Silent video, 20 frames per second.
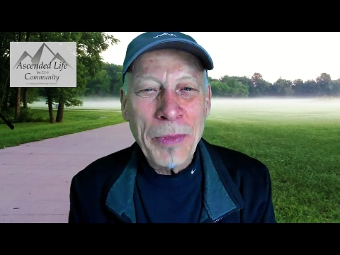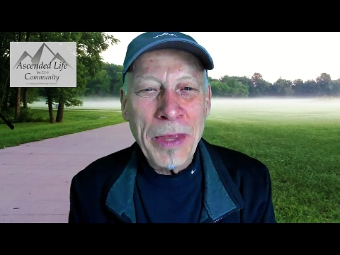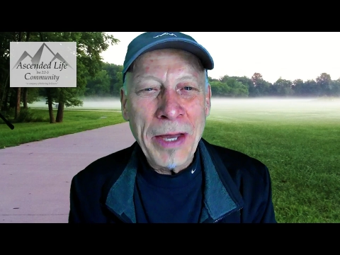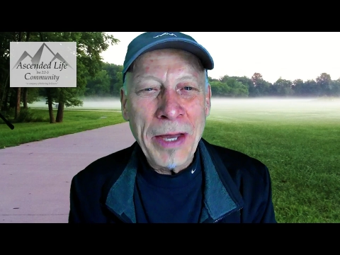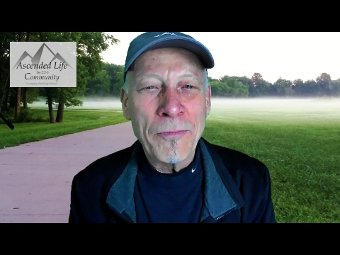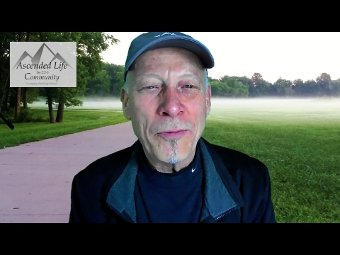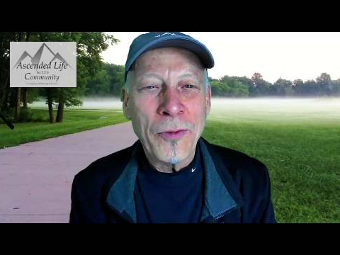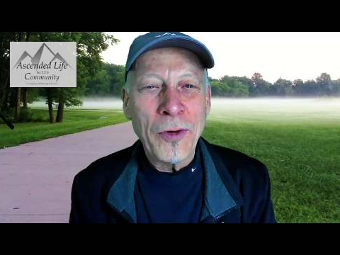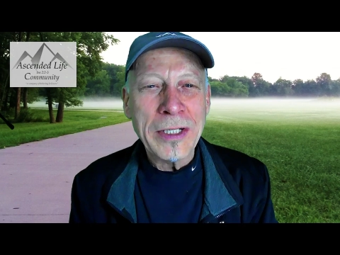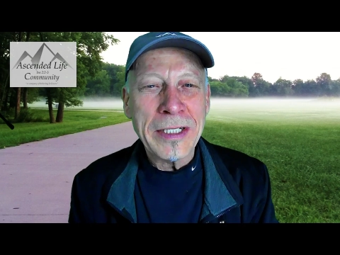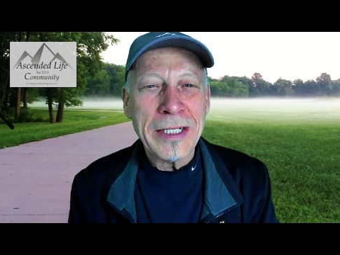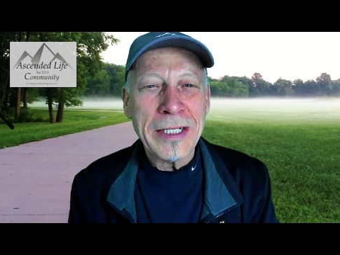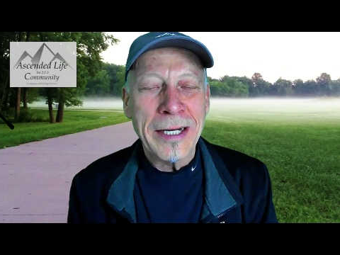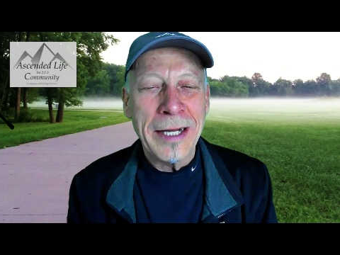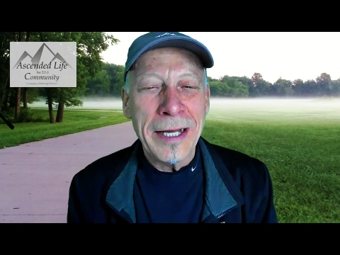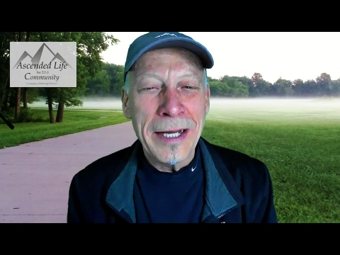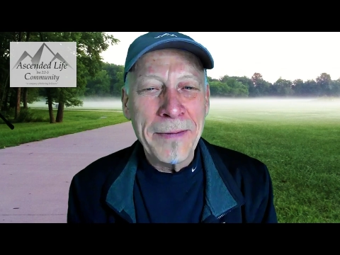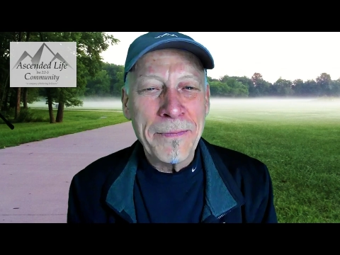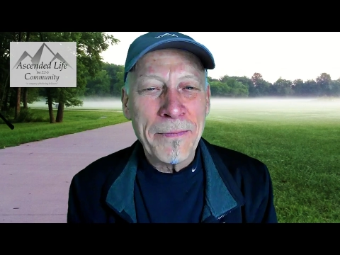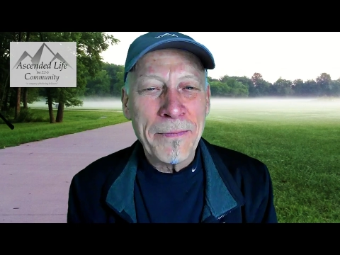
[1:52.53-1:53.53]
And
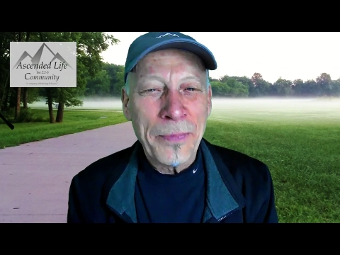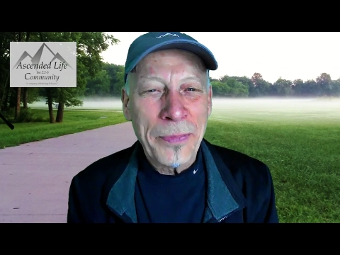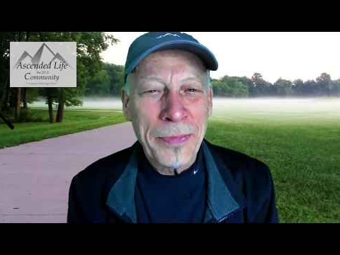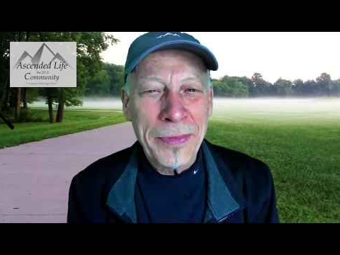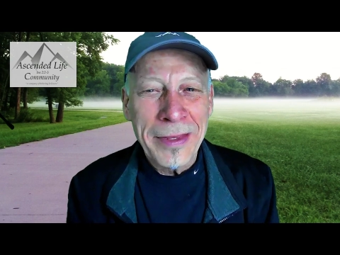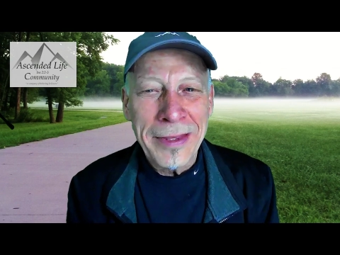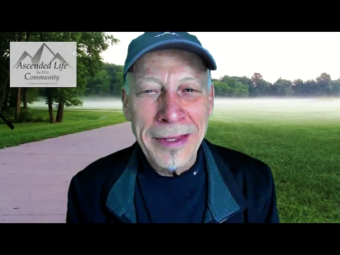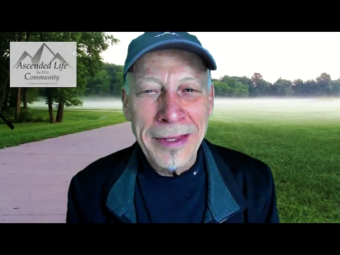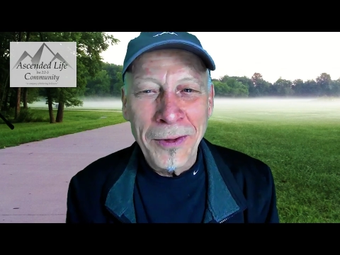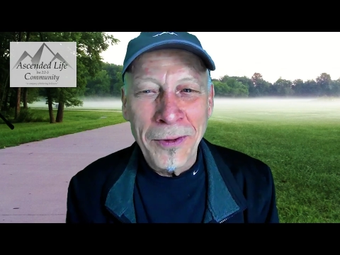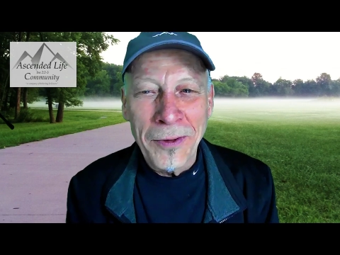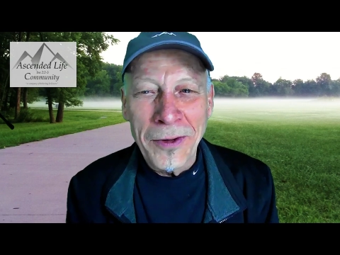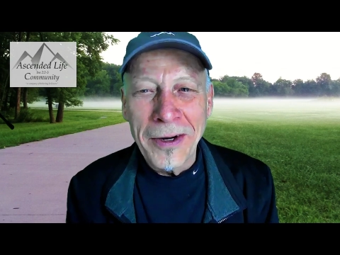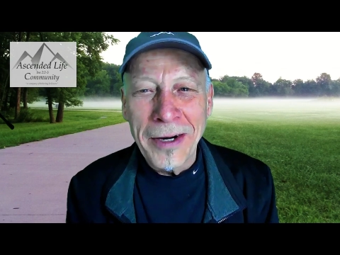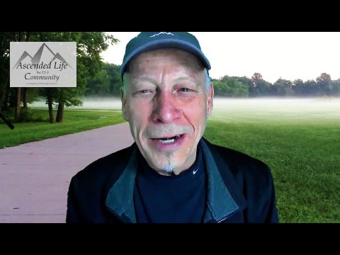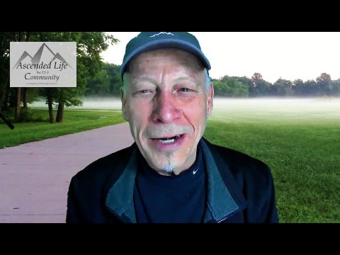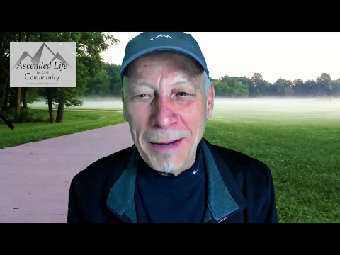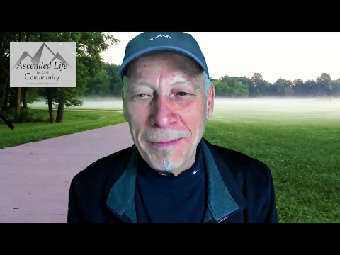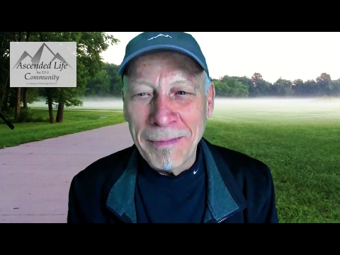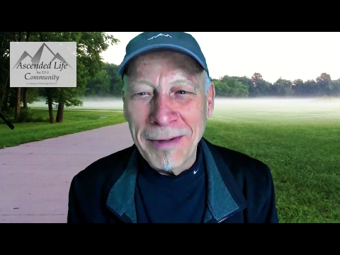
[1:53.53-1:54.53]
fortunately, the
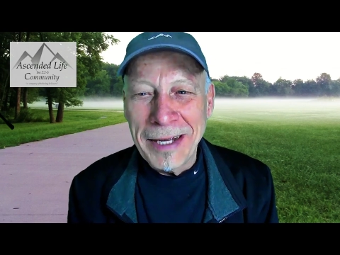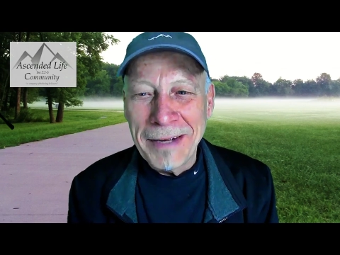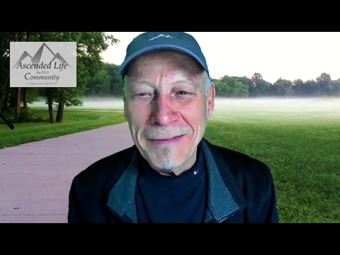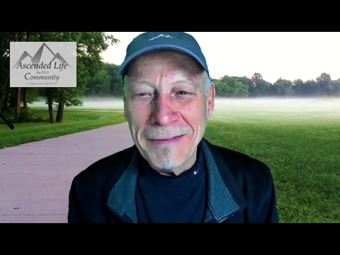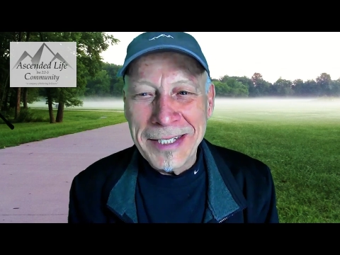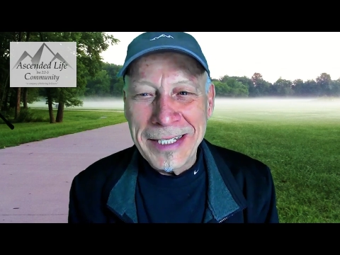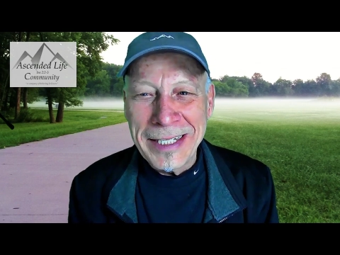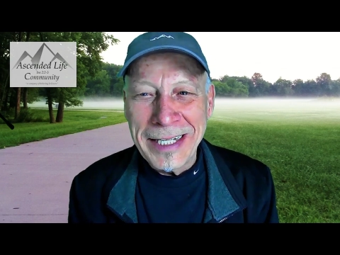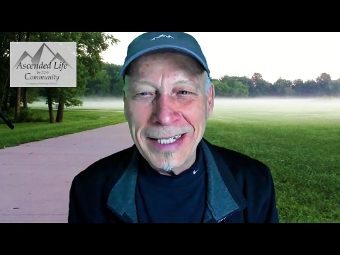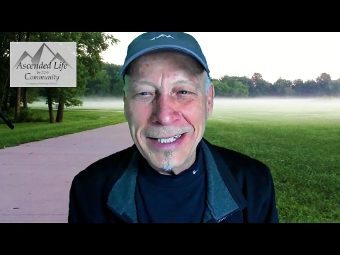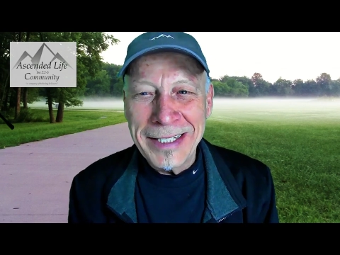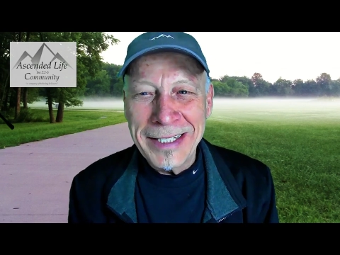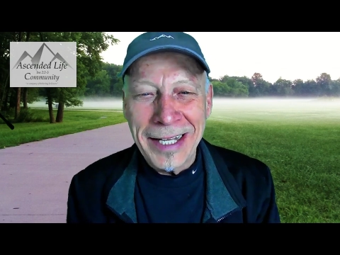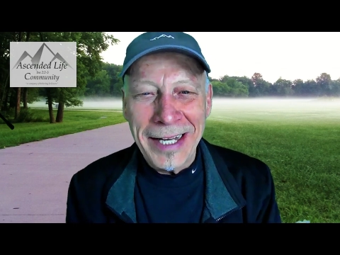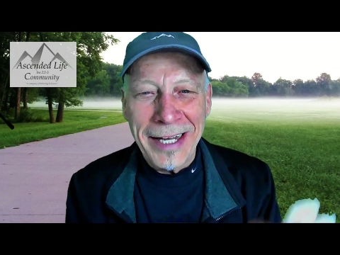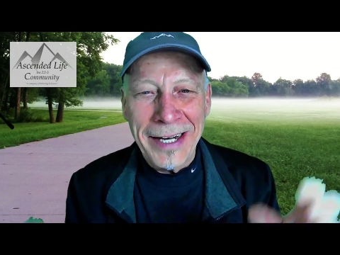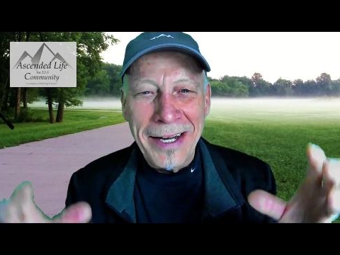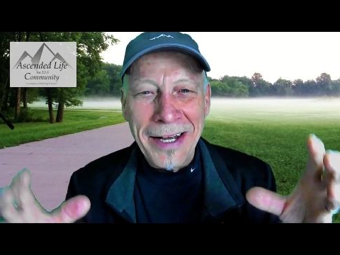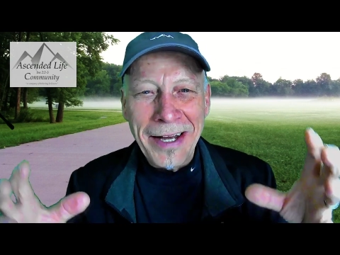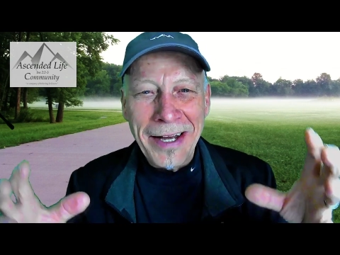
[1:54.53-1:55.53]
Lord, I believe, sees
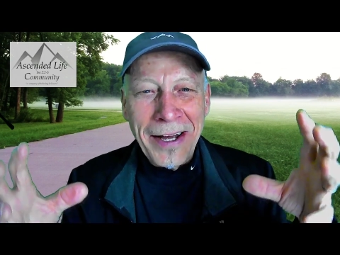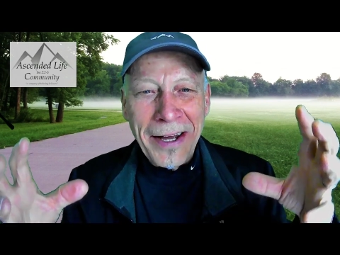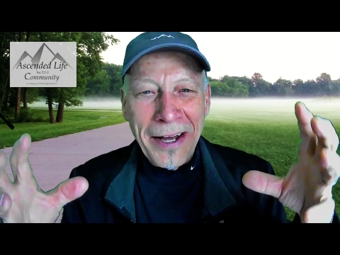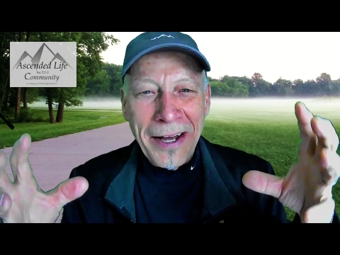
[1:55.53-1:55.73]
that